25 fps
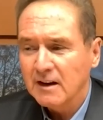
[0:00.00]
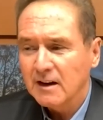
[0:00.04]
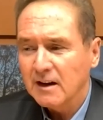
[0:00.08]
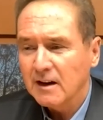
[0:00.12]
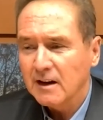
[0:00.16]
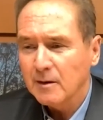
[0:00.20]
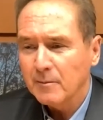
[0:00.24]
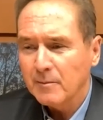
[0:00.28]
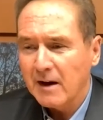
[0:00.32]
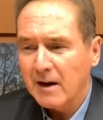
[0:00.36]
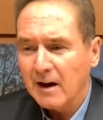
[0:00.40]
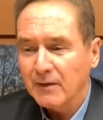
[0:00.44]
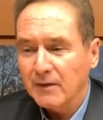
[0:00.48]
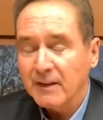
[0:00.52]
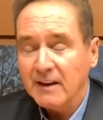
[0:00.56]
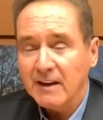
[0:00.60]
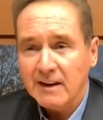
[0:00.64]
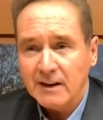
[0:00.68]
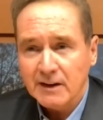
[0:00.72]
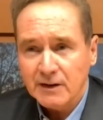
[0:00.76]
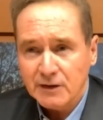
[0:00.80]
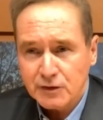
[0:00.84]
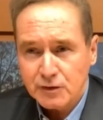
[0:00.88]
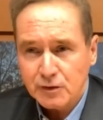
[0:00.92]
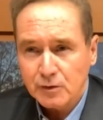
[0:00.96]
about the
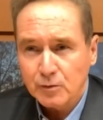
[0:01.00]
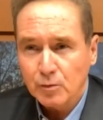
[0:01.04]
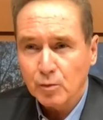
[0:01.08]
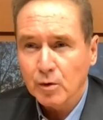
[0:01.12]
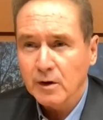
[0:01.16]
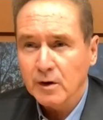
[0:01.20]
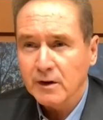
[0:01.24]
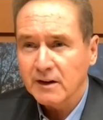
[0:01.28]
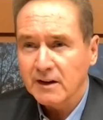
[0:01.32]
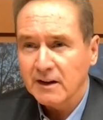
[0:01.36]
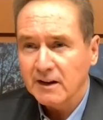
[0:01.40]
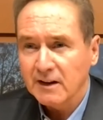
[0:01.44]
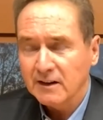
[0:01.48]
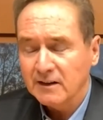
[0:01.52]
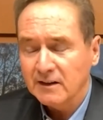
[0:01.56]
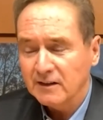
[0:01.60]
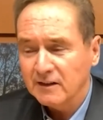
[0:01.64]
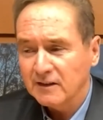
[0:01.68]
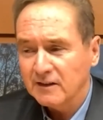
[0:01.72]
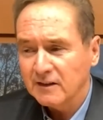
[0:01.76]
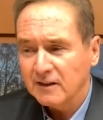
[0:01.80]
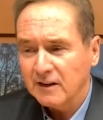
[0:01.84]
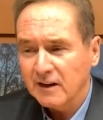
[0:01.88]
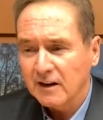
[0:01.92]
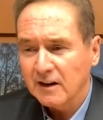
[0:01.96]

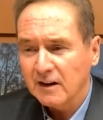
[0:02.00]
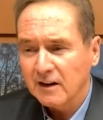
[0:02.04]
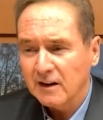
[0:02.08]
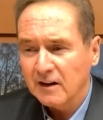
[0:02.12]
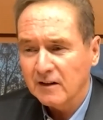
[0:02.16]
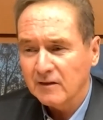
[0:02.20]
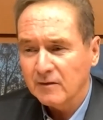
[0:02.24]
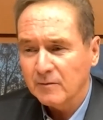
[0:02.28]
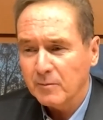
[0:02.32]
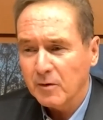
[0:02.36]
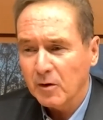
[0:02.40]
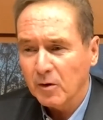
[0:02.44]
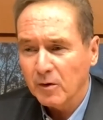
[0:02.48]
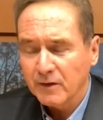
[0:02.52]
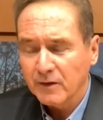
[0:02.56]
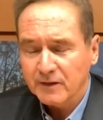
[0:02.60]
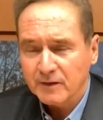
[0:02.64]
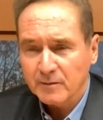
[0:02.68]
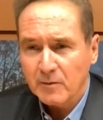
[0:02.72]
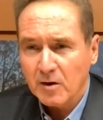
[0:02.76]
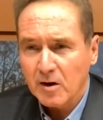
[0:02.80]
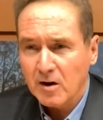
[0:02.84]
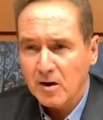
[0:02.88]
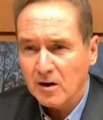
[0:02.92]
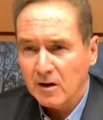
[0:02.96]
interworkings of both
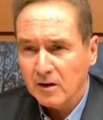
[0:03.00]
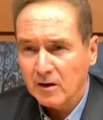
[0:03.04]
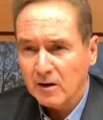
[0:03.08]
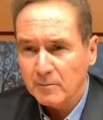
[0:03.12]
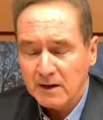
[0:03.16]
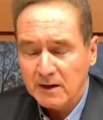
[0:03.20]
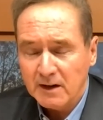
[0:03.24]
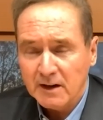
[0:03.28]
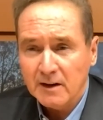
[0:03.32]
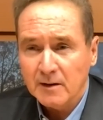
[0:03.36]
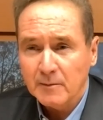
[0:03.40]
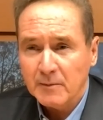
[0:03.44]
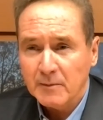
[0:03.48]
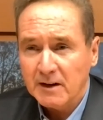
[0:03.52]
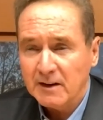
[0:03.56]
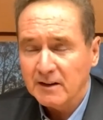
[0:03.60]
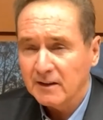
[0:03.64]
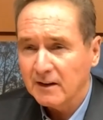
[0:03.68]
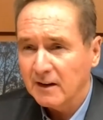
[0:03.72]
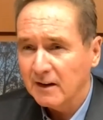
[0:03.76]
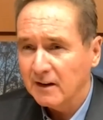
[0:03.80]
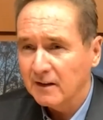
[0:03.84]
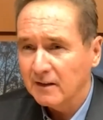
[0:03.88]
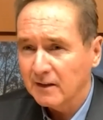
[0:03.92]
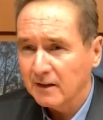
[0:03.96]
small, medium,
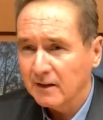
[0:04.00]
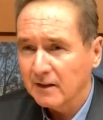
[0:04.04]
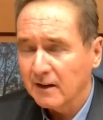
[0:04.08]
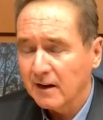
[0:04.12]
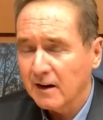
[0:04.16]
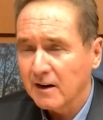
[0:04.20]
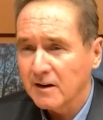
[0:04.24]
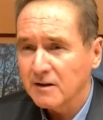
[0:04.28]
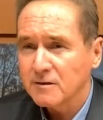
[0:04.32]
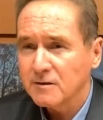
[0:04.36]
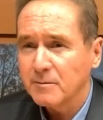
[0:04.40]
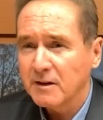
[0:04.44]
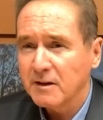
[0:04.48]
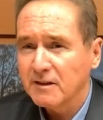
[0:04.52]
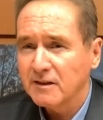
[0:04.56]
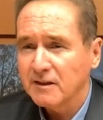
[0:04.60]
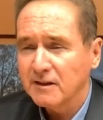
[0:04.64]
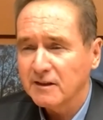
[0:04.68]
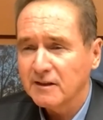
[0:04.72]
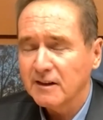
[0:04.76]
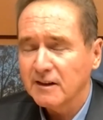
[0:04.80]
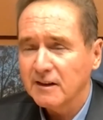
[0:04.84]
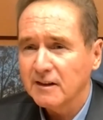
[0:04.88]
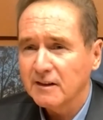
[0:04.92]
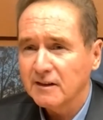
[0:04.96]
and large
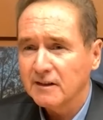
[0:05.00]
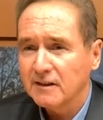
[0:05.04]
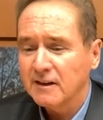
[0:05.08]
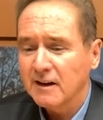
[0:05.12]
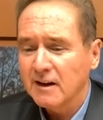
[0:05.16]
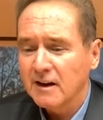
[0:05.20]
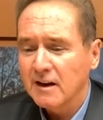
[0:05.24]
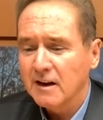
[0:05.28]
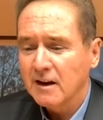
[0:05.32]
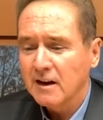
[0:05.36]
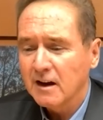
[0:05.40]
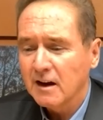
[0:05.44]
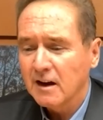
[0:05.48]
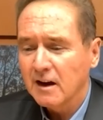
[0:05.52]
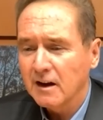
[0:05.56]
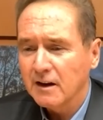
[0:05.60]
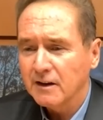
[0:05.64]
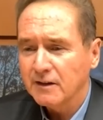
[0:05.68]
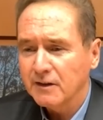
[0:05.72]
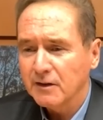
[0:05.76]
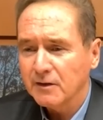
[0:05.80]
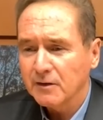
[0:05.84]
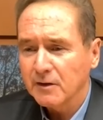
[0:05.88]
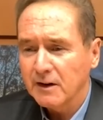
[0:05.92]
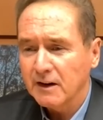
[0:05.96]
businesses
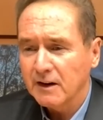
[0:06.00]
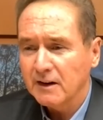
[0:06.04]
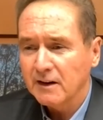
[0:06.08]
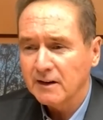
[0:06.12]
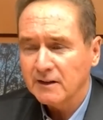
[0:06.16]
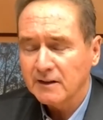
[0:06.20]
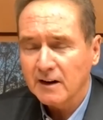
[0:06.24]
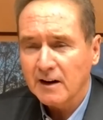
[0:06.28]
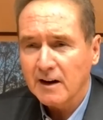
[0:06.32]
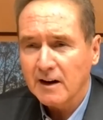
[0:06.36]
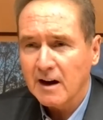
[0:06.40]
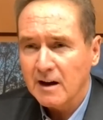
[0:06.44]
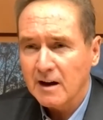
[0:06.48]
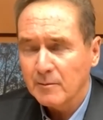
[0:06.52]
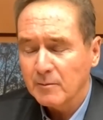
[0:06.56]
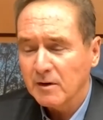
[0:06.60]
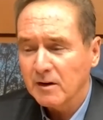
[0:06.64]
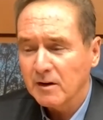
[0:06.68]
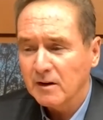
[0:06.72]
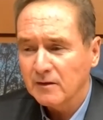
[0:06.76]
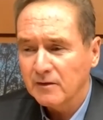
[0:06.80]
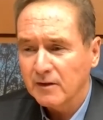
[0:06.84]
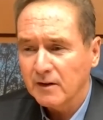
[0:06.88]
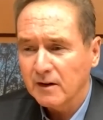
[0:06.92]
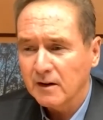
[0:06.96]
during a time
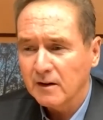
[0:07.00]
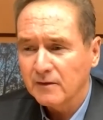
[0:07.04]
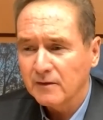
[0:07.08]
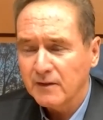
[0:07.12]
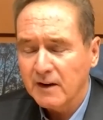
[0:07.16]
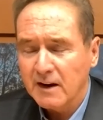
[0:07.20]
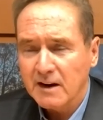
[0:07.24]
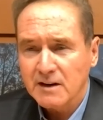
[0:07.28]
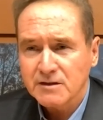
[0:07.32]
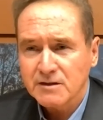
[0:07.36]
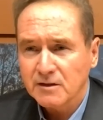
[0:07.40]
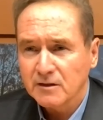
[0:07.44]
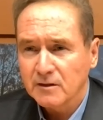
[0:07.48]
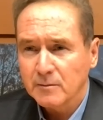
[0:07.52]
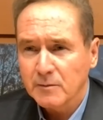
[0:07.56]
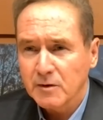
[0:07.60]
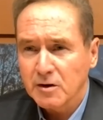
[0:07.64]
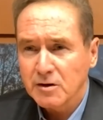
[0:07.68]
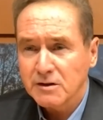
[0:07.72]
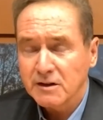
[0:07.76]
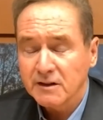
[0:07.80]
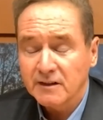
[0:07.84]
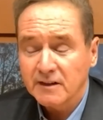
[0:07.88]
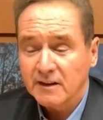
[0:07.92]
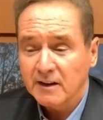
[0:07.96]
of national
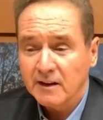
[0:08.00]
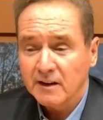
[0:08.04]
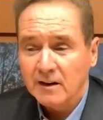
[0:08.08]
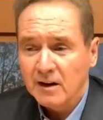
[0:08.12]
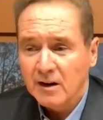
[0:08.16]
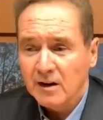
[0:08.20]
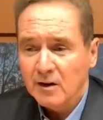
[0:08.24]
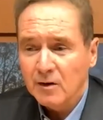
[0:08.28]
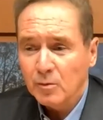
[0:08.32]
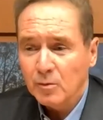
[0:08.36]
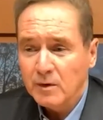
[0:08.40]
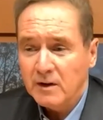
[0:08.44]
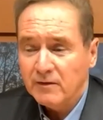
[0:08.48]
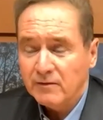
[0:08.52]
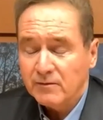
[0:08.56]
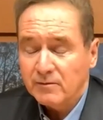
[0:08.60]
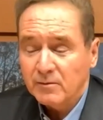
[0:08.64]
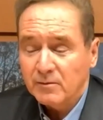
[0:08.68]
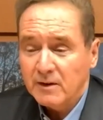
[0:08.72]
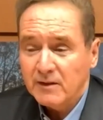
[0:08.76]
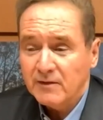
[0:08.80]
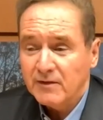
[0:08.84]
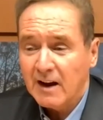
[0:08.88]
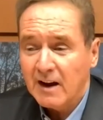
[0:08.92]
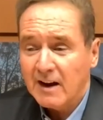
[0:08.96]
emergency.
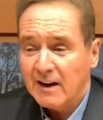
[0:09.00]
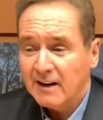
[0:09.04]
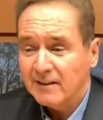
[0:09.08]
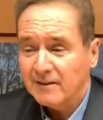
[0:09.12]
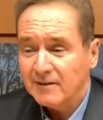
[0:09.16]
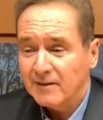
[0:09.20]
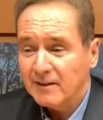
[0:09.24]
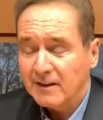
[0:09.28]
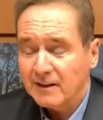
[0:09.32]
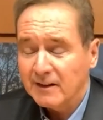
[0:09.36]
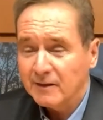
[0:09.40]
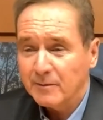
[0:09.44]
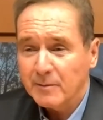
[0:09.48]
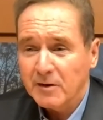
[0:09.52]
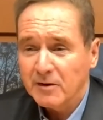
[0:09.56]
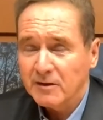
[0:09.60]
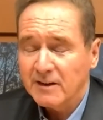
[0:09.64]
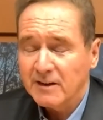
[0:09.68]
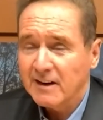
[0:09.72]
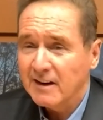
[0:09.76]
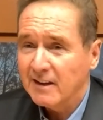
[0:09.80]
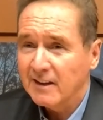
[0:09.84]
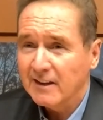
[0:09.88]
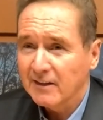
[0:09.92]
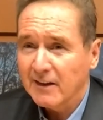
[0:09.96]
We've not
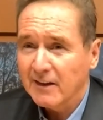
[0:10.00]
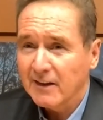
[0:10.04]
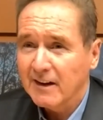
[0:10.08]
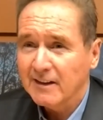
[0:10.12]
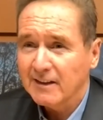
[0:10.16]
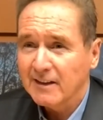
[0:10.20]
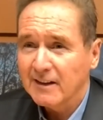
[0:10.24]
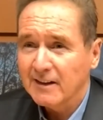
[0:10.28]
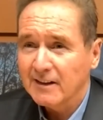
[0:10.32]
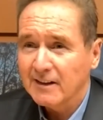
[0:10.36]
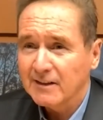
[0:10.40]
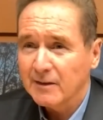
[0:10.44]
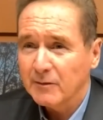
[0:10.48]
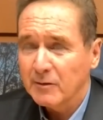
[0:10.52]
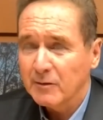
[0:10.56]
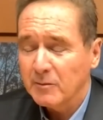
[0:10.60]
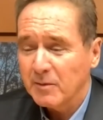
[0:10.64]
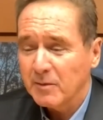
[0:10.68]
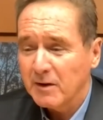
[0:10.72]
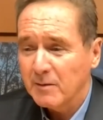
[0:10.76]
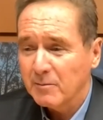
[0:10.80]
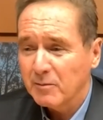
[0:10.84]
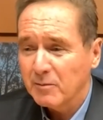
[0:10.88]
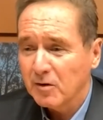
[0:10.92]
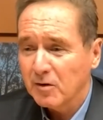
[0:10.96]
experienced anything like this. I mean,
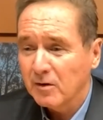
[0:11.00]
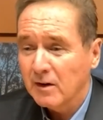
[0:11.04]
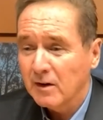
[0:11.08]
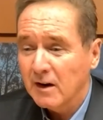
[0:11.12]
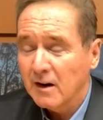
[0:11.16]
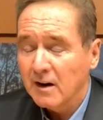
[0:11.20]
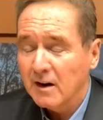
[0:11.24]
people